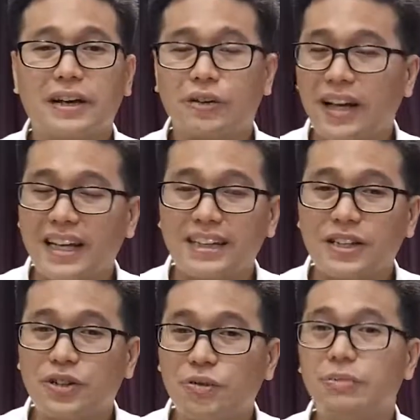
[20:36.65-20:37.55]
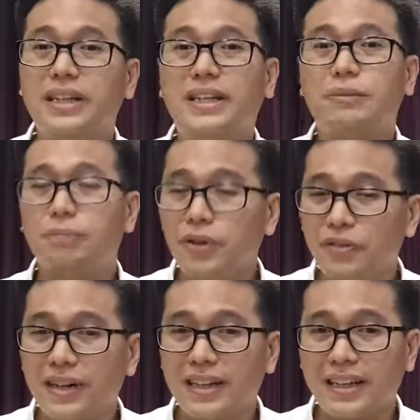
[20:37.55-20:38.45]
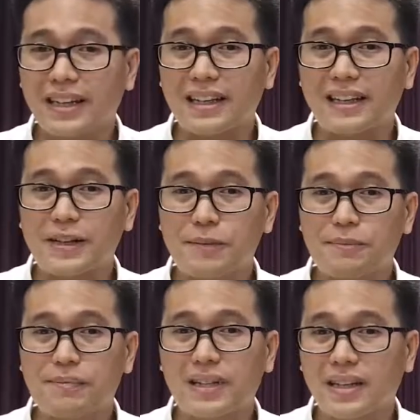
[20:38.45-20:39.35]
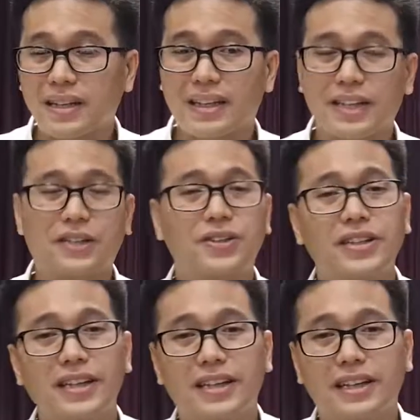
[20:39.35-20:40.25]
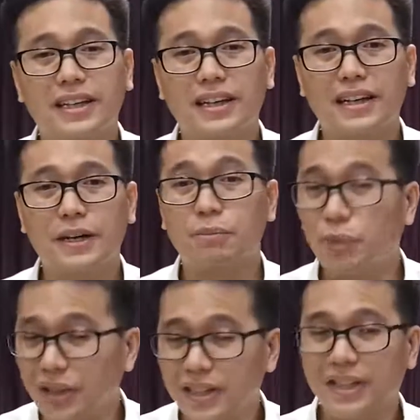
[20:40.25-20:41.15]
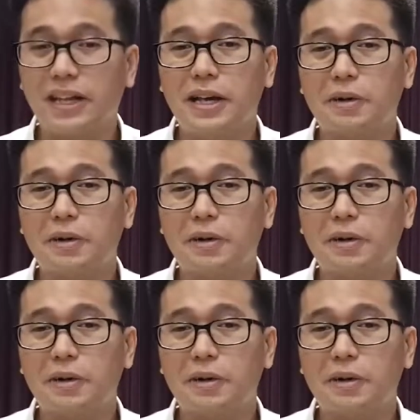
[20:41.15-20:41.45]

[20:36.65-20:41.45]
created to be perfect and um, eternal, uh, immortal.